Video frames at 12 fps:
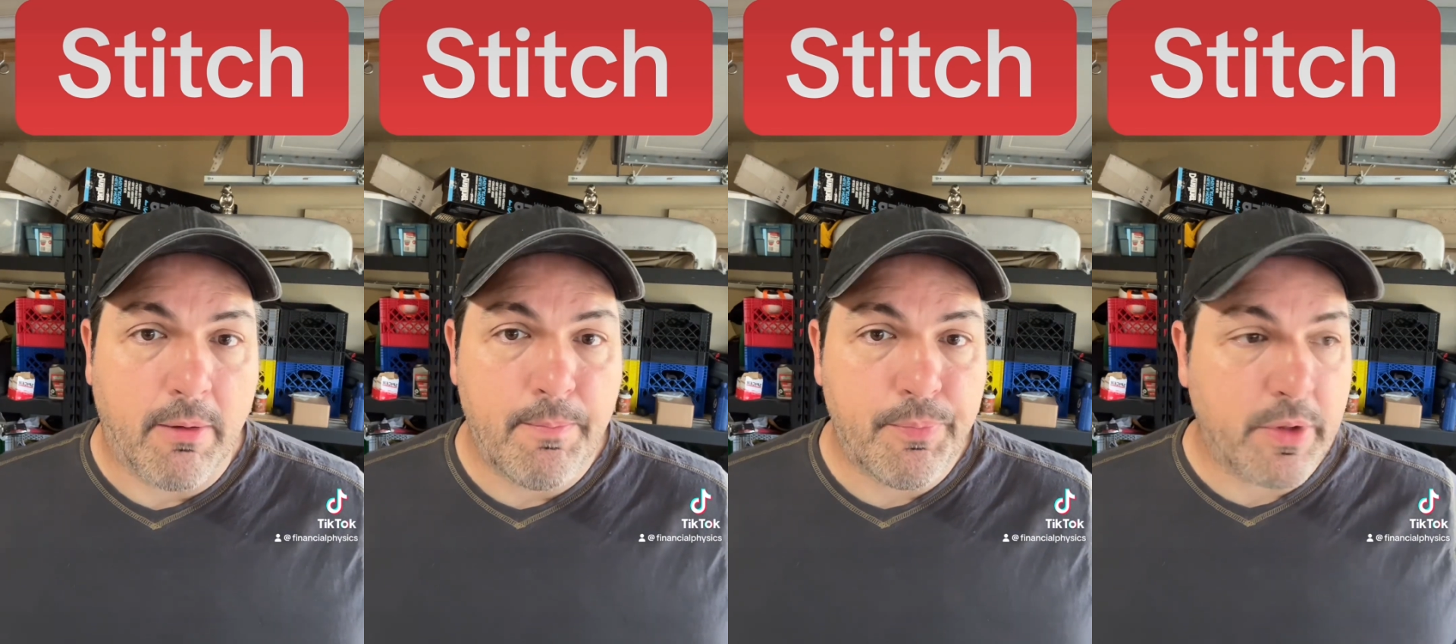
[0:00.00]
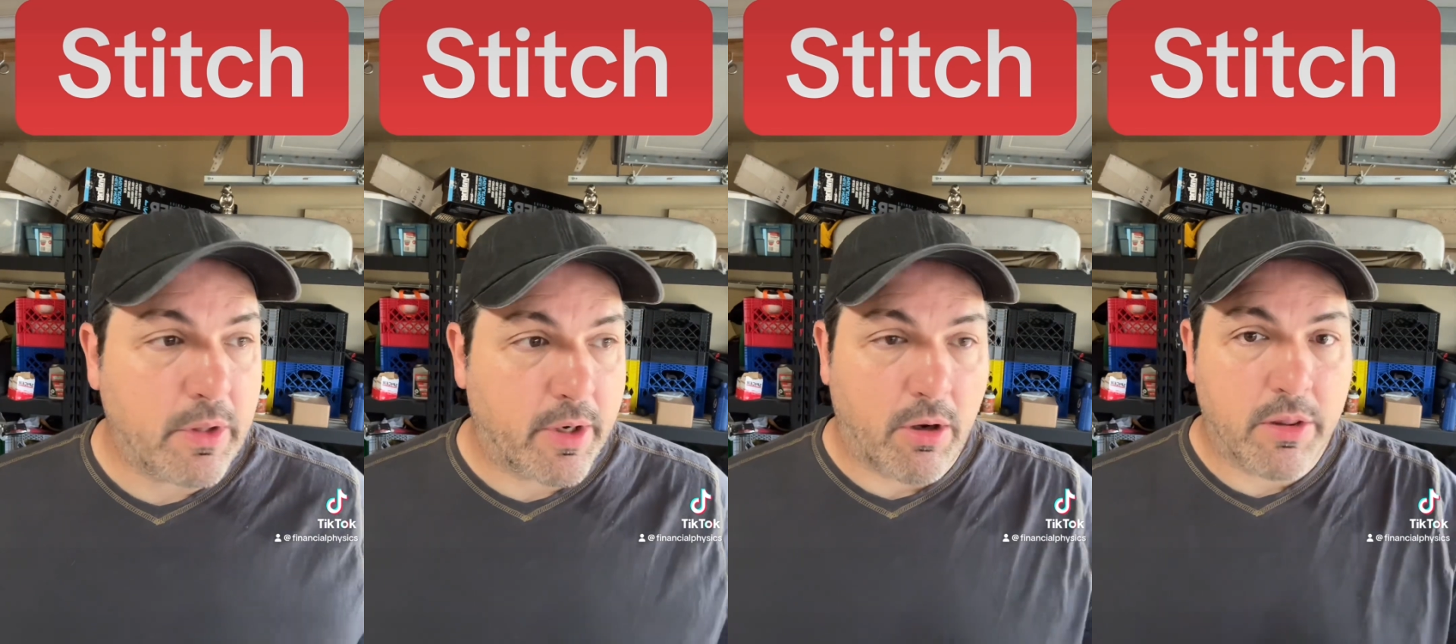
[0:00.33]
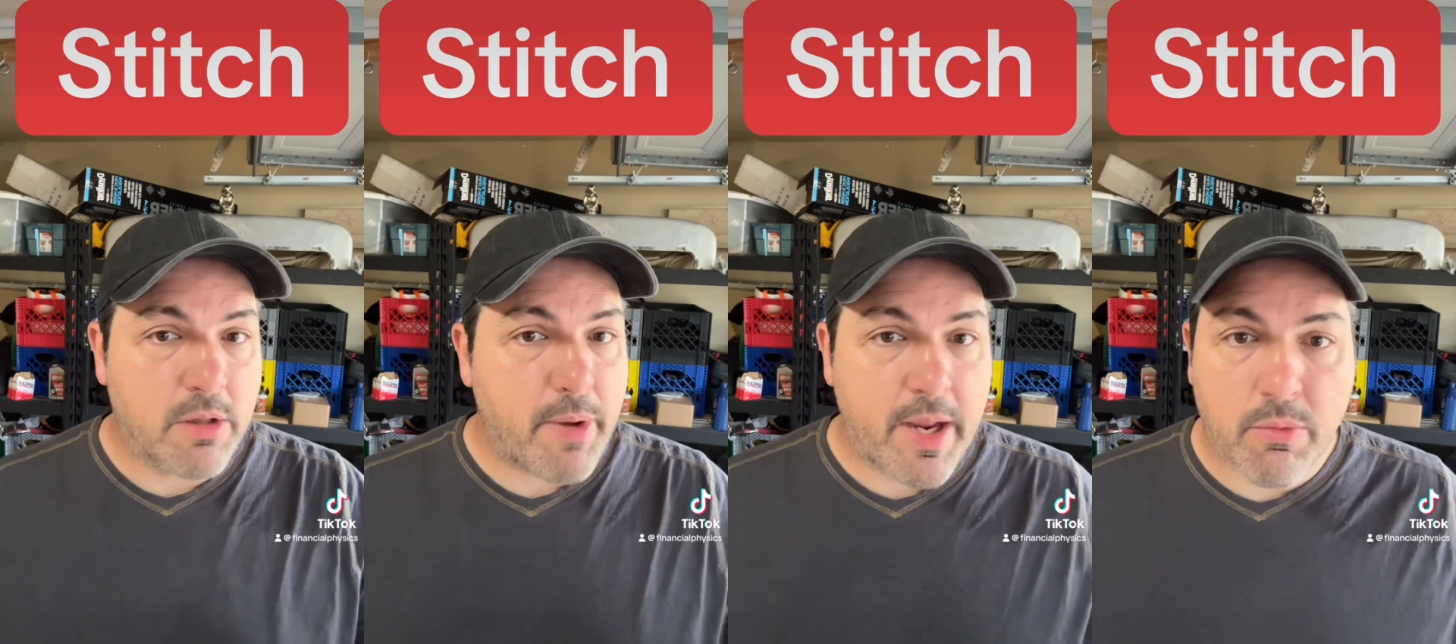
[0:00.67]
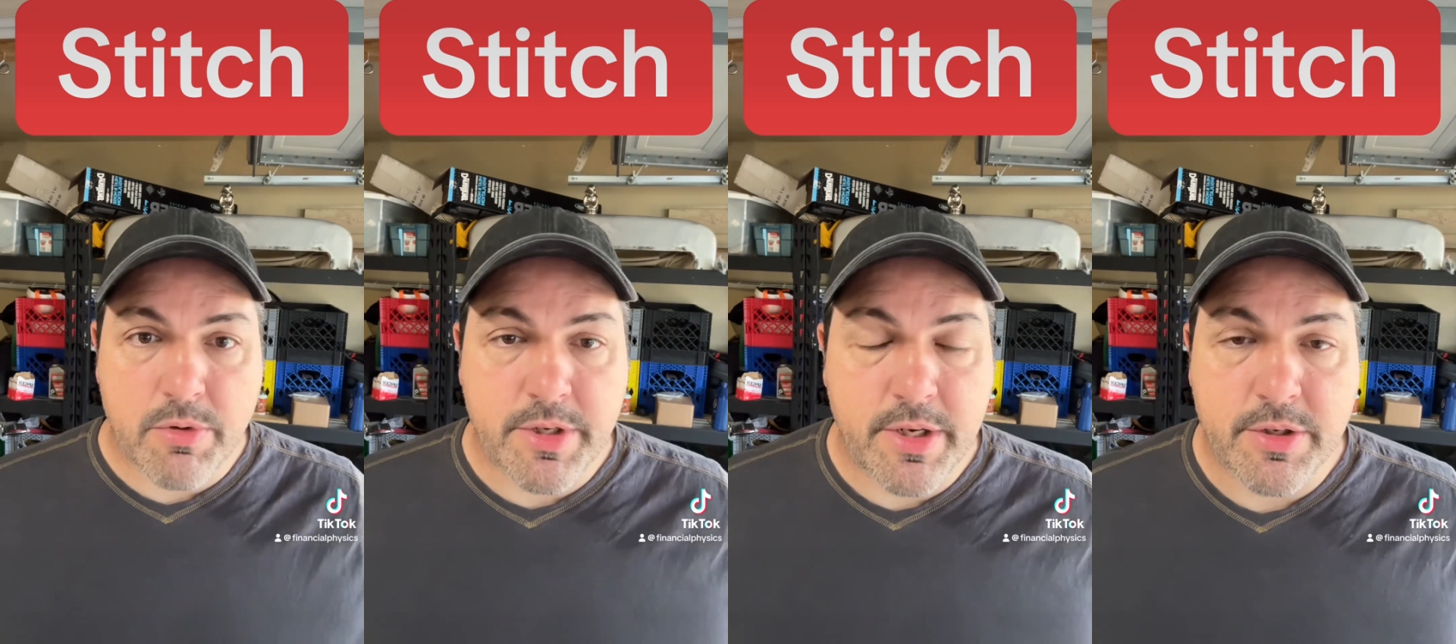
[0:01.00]
let all the
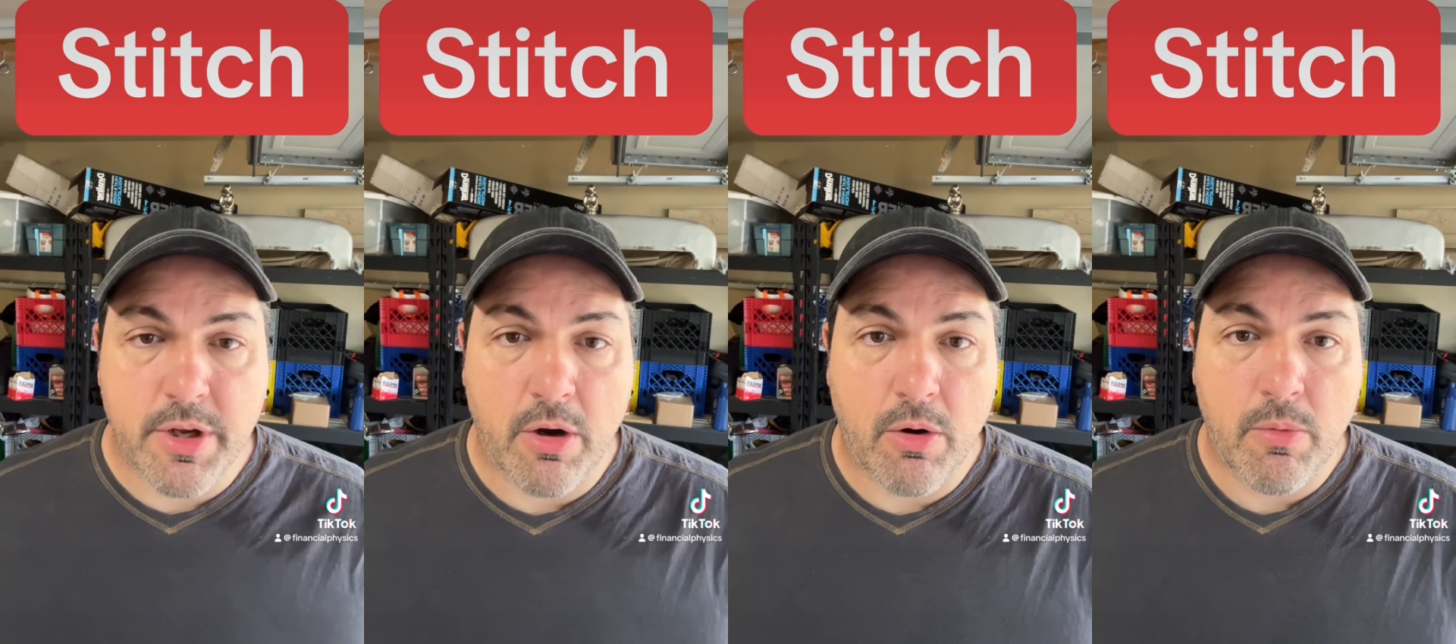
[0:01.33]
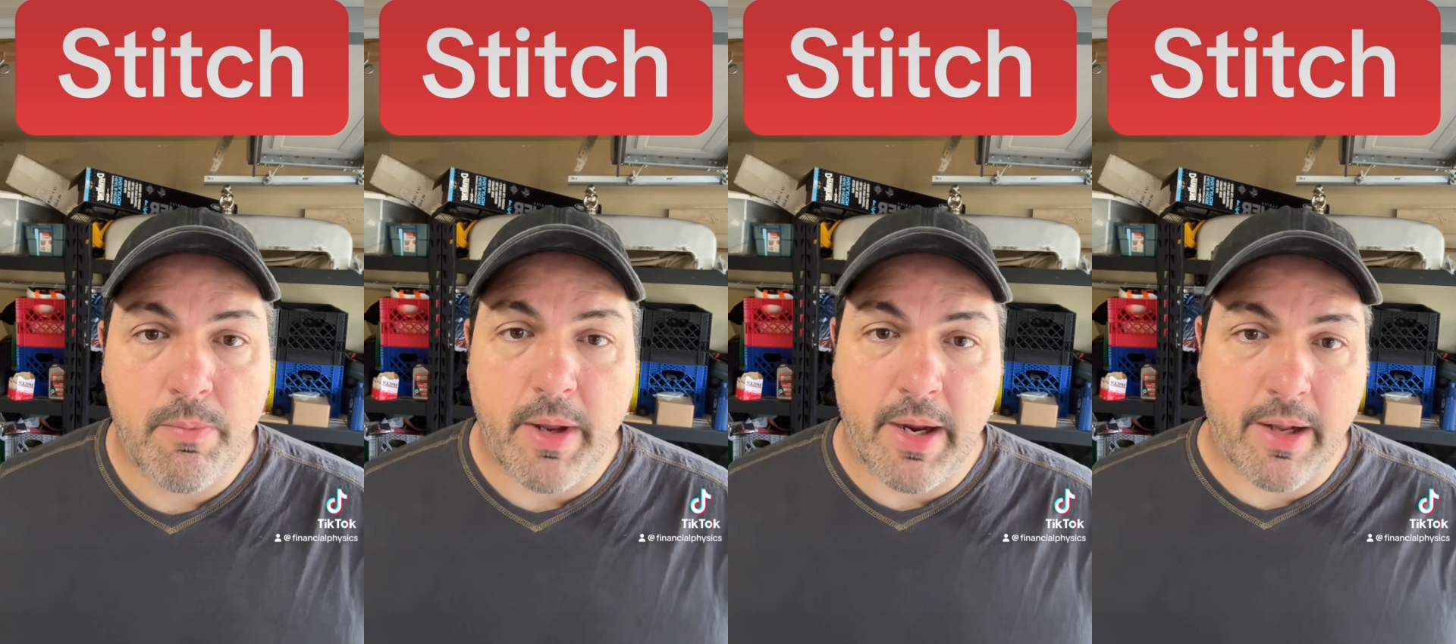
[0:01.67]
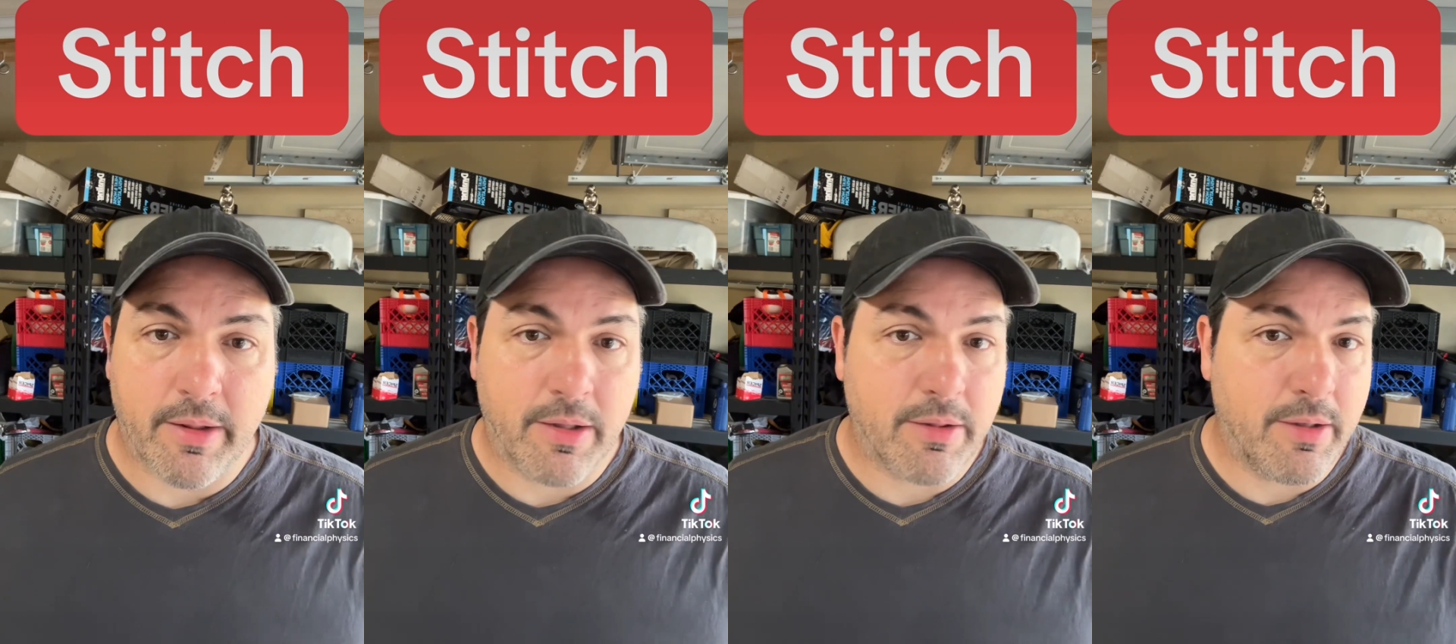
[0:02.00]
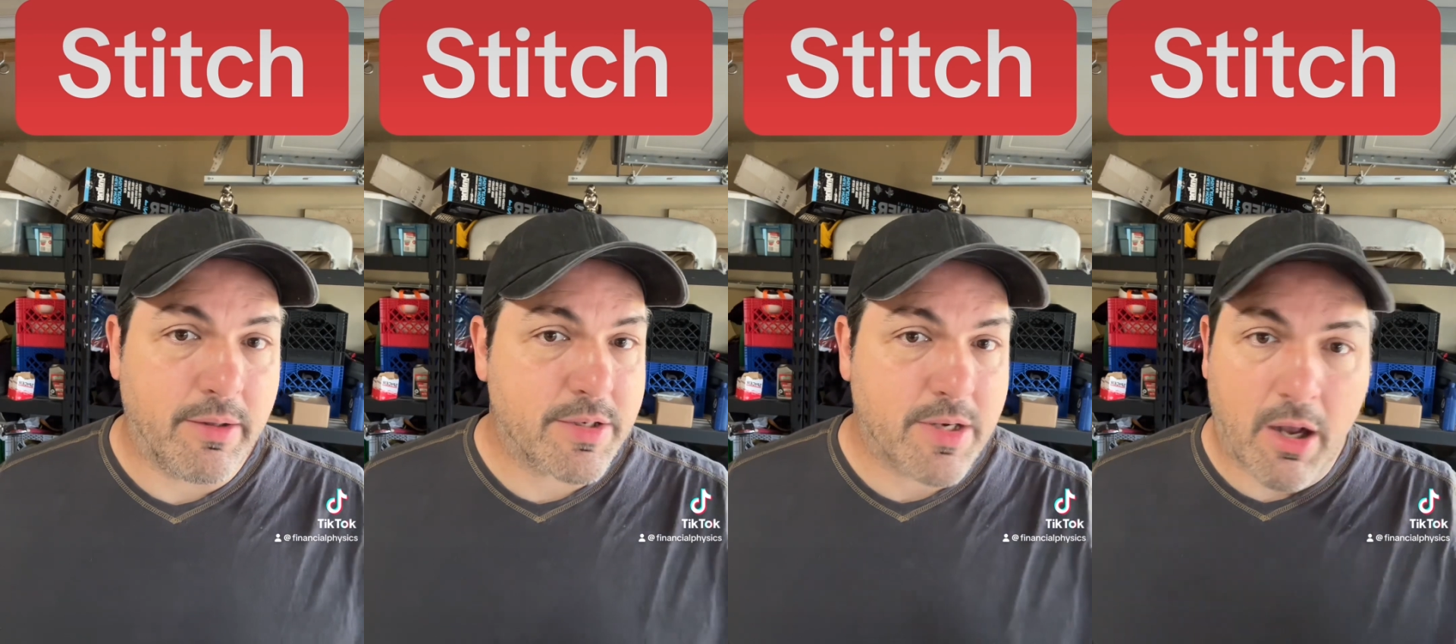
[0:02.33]
bankruptcies go, and let the
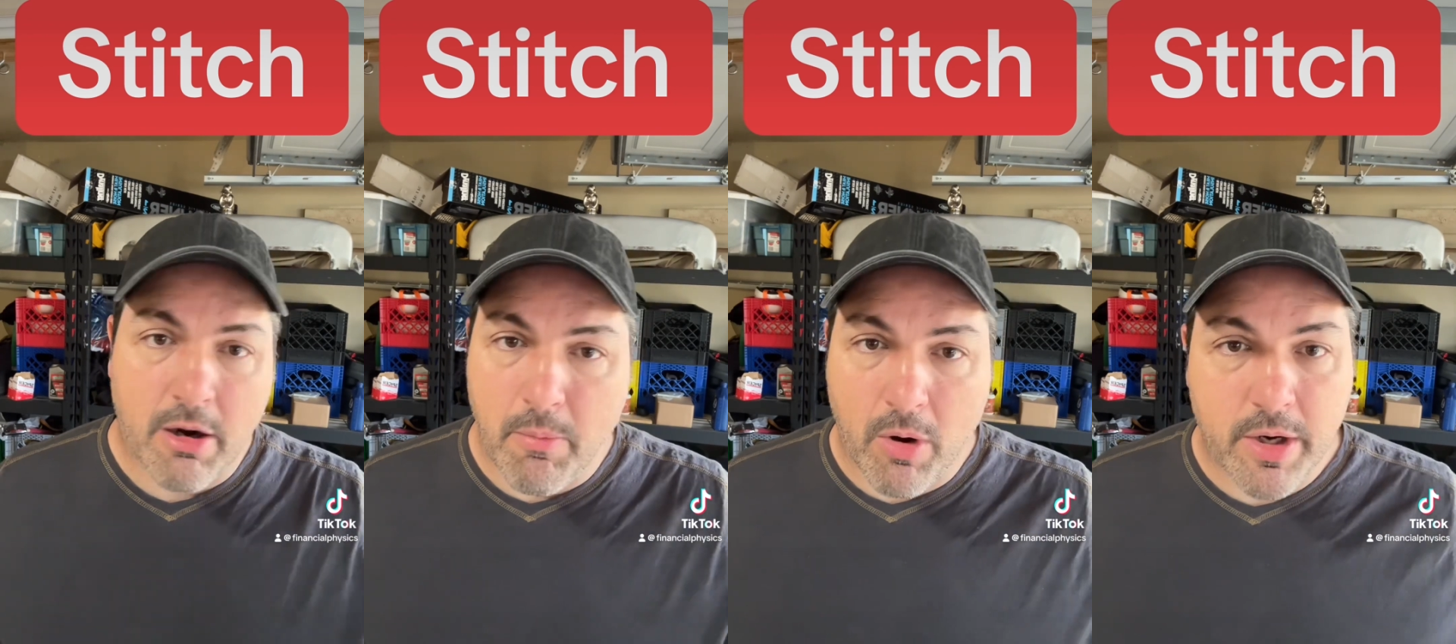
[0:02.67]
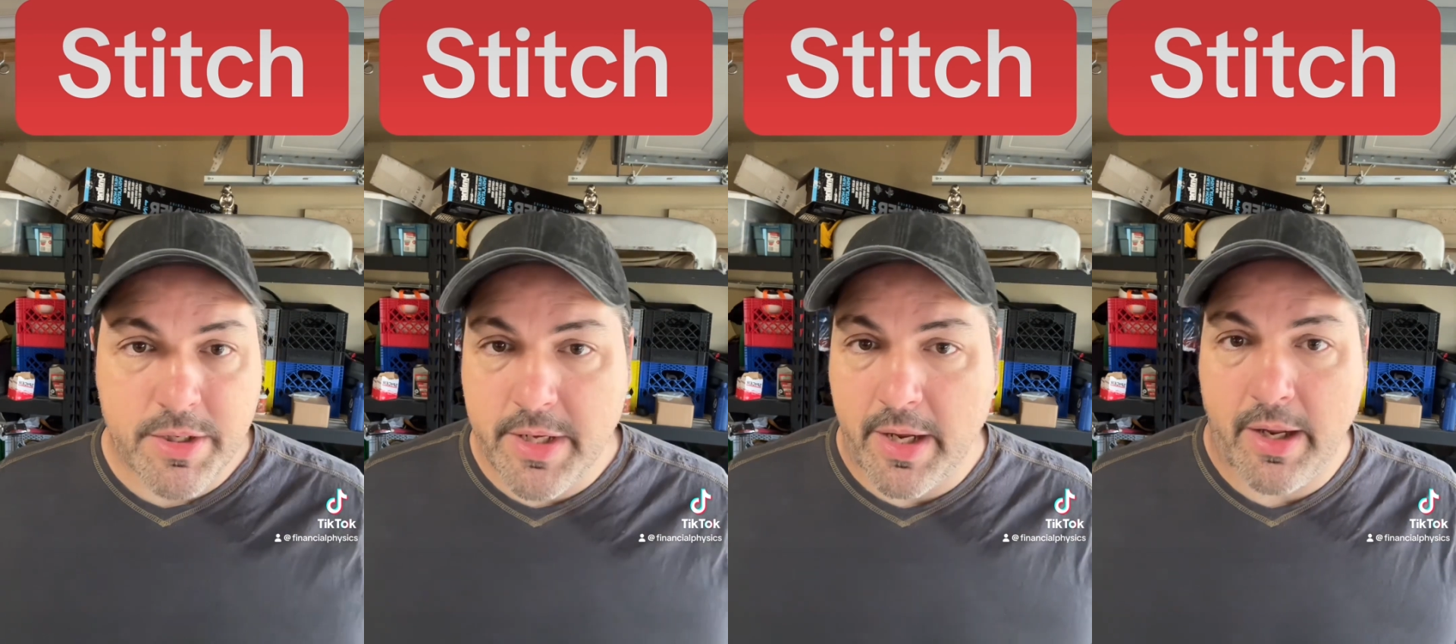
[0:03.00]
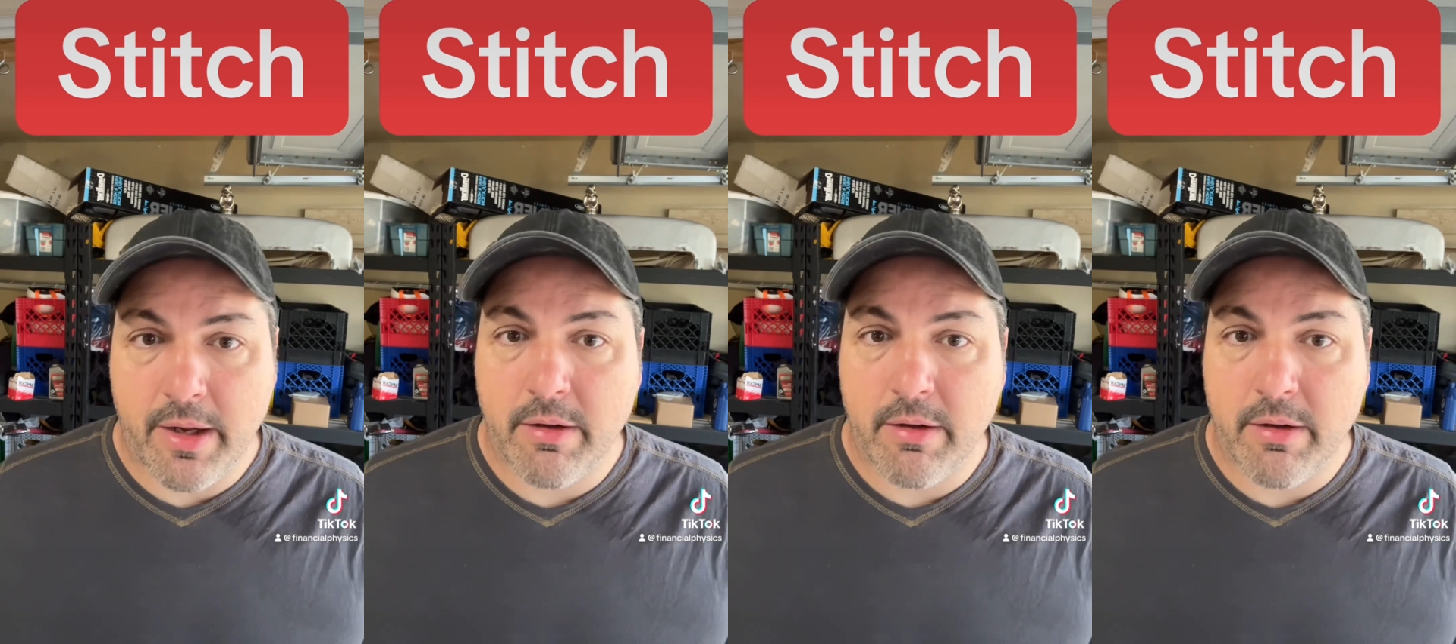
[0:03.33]
stock market tank,